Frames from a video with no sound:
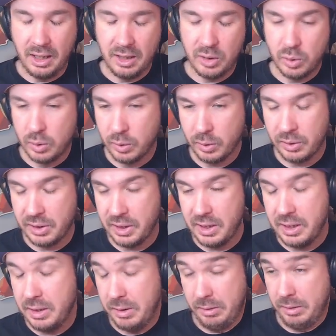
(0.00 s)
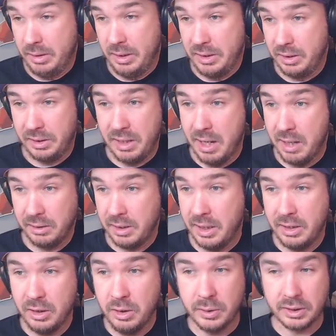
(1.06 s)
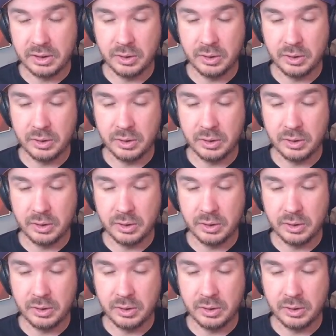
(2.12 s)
or they just can't KO it.